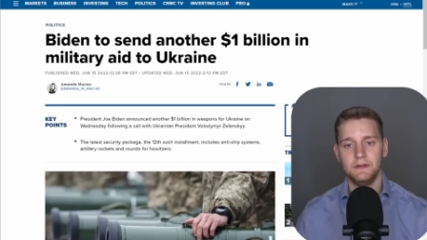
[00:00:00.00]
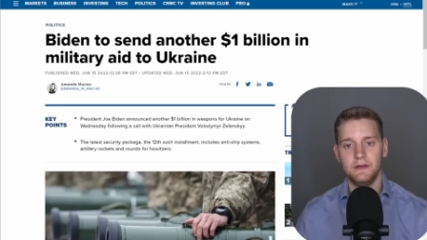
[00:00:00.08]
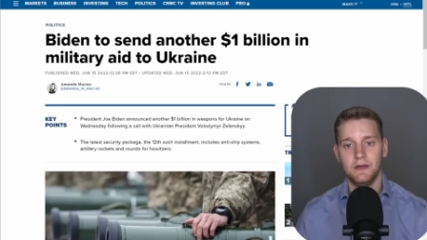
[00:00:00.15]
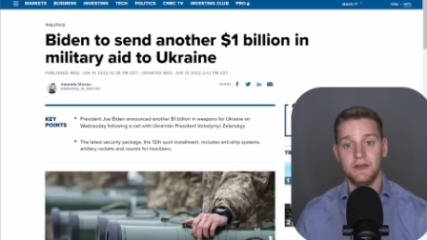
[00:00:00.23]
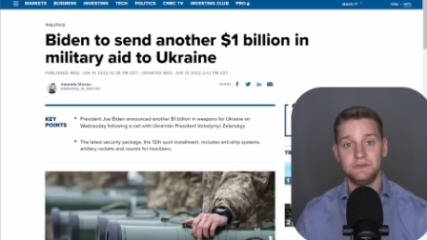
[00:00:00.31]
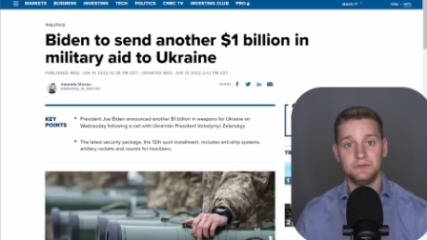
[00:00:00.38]

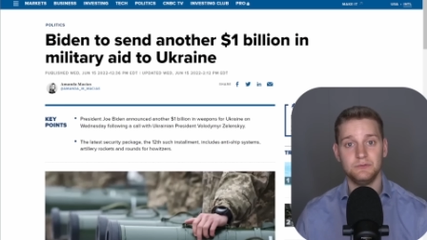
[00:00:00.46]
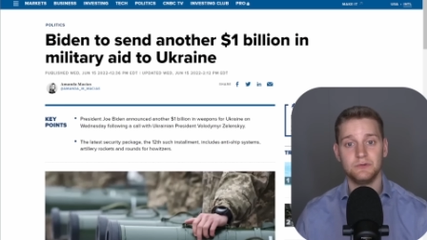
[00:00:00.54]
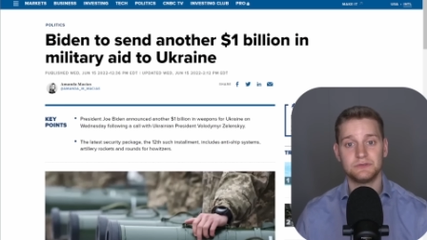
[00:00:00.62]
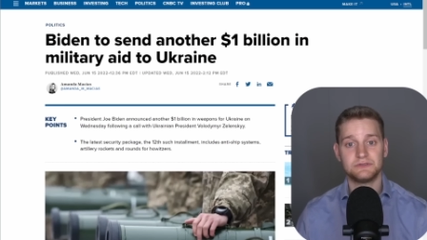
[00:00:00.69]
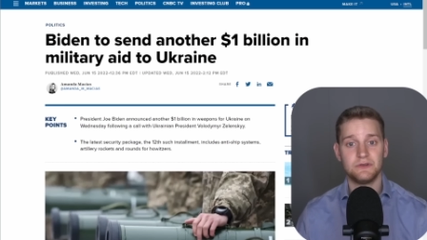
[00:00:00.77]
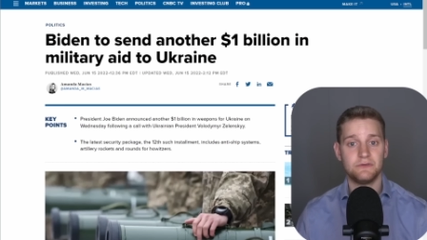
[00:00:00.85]
I do
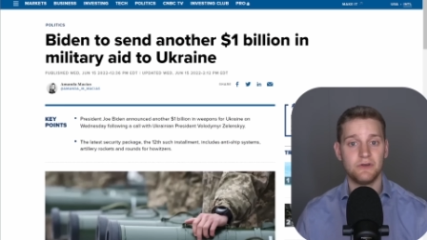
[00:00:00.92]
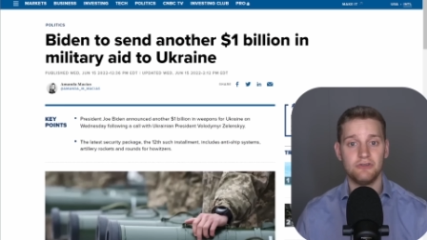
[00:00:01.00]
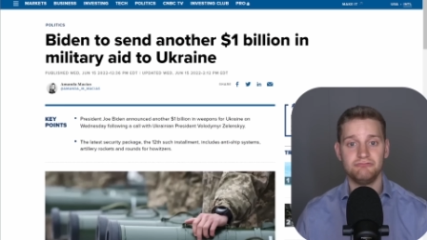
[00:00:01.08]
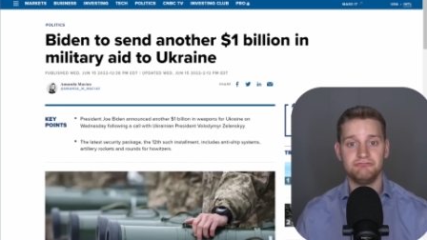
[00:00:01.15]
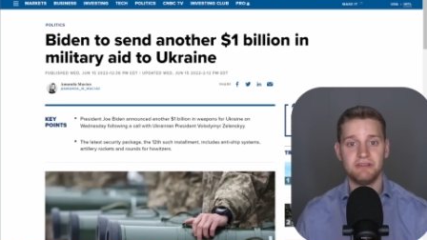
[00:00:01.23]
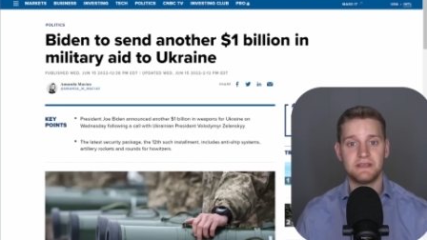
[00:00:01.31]
also,
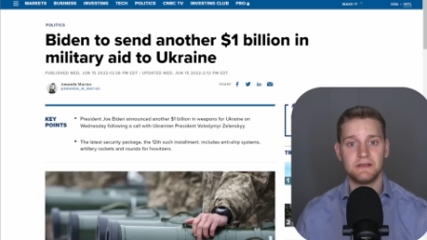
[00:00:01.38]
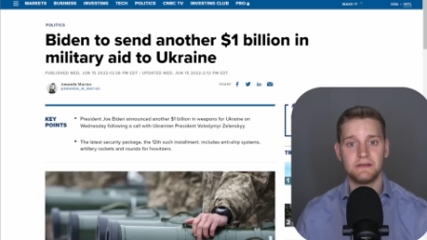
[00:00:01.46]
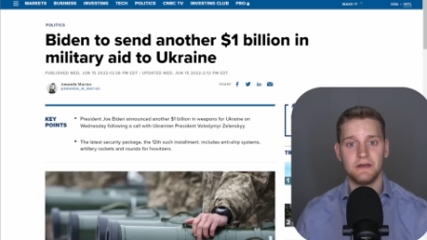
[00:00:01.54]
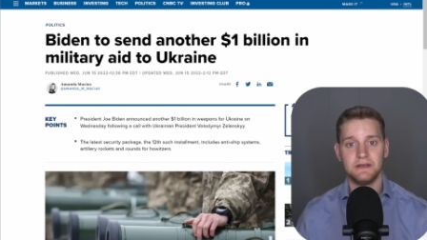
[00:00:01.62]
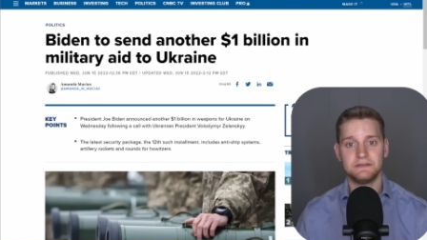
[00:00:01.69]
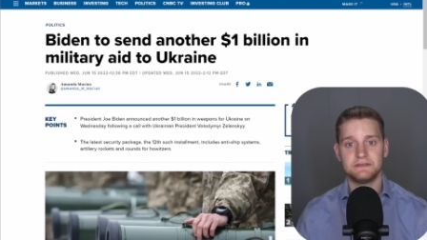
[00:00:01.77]
though,
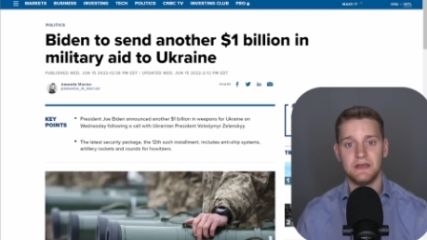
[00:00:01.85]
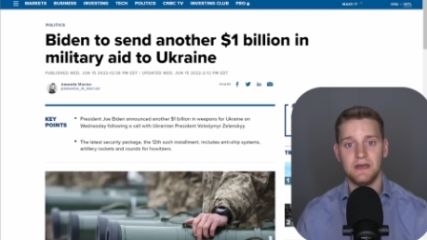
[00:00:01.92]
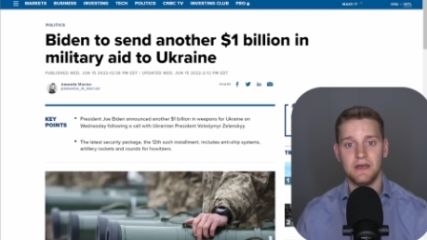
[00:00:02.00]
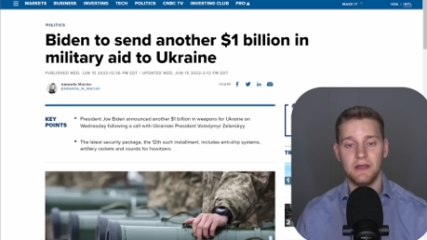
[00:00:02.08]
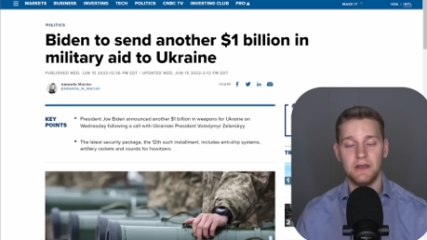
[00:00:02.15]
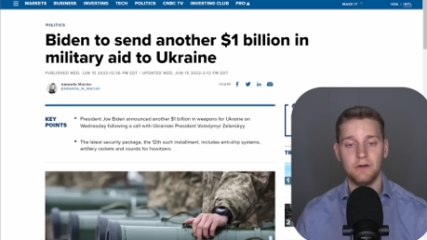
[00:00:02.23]
recognize
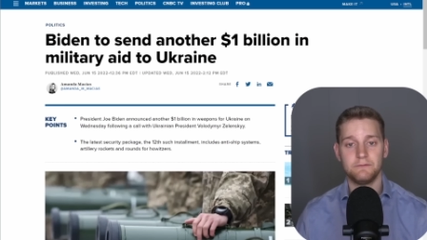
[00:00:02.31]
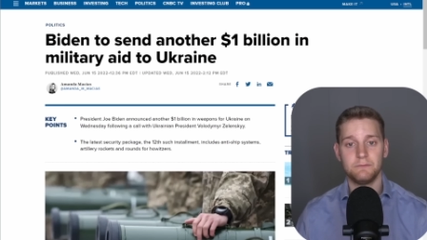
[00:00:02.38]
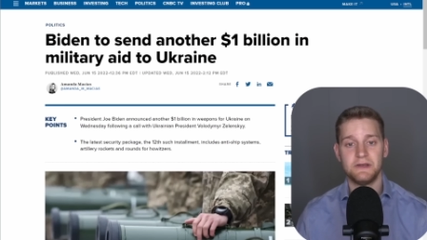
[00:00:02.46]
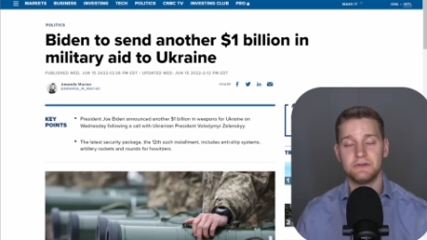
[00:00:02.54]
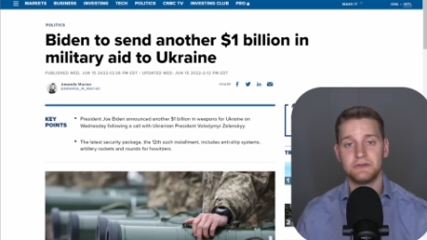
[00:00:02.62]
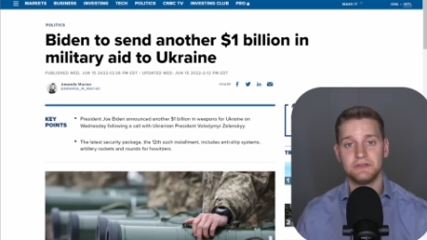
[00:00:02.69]
a lot of
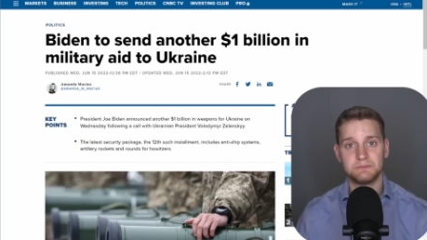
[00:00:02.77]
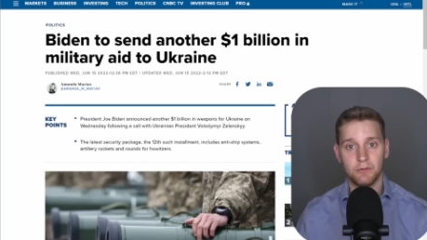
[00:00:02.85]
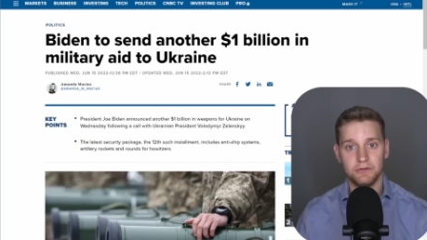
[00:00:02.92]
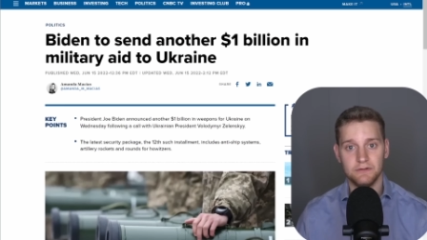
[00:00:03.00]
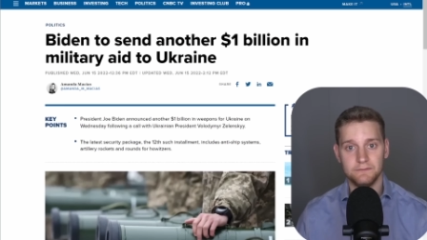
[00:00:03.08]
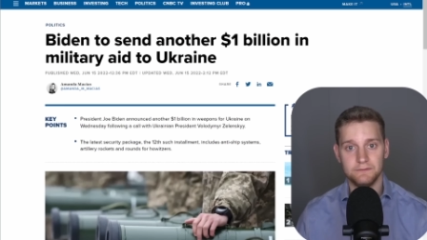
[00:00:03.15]
Americans'
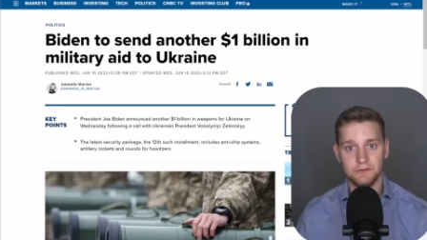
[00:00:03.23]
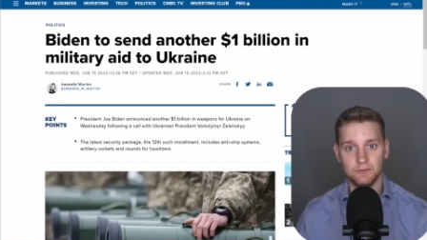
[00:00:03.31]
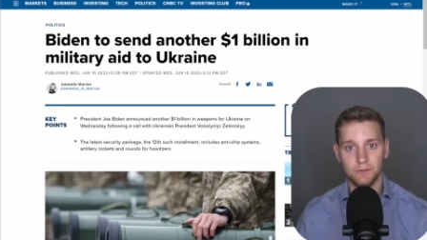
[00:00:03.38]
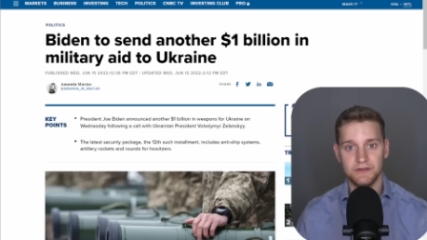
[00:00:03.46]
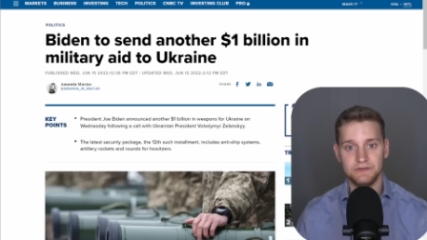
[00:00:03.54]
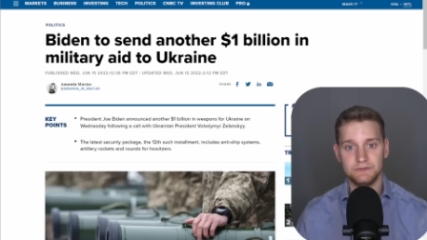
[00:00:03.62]
point of
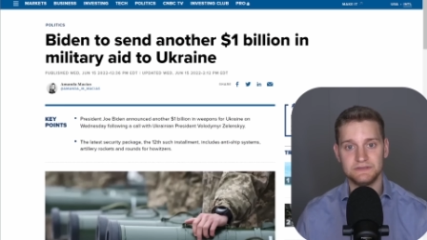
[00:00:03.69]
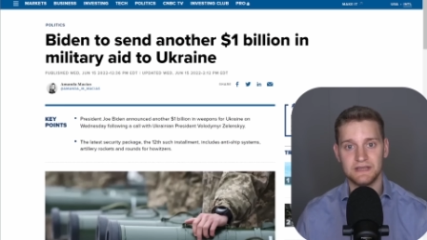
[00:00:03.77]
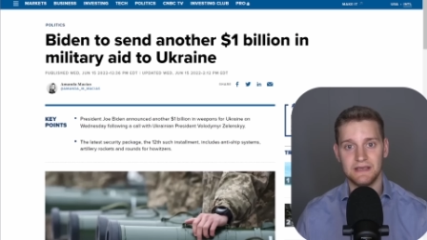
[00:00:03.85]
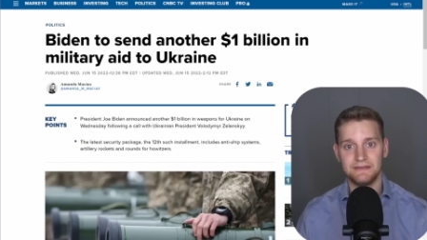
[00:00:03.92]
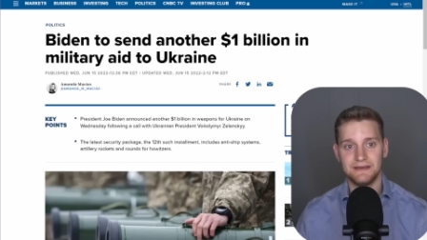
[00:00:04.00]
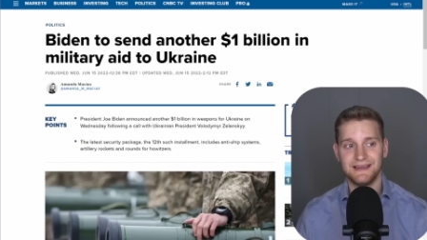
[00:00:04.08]
view when you
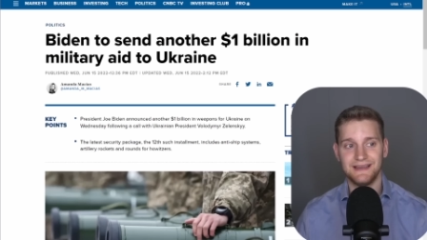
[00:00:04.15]
say that